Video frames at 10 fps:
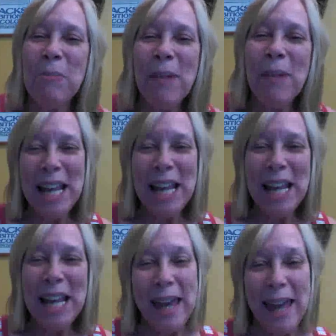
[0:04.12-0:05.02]
My name
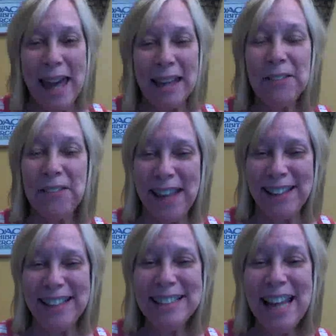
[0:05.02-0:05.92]
is Pat
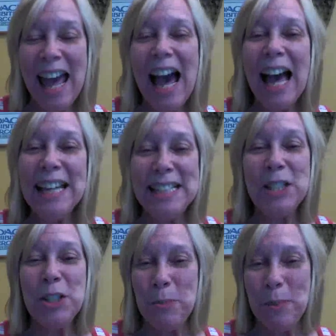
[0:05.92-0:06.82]
Phelan. I
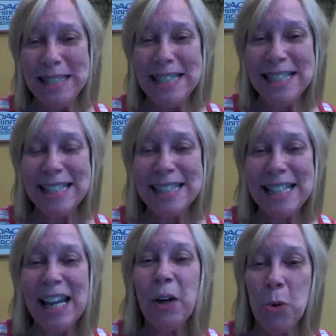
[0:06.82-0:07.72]
teach business
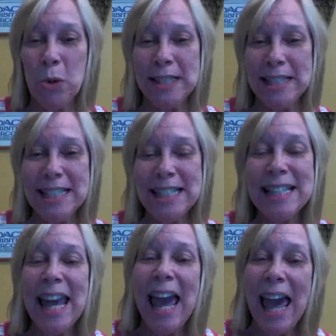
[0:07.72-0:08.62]

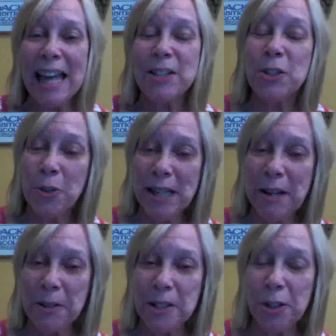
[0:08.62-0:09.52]
courses at
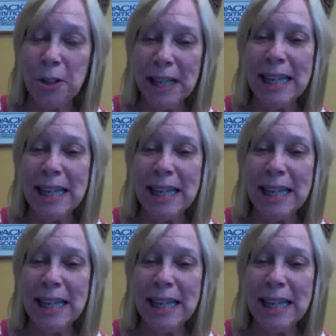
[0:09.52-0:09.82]
SUNY Ulster.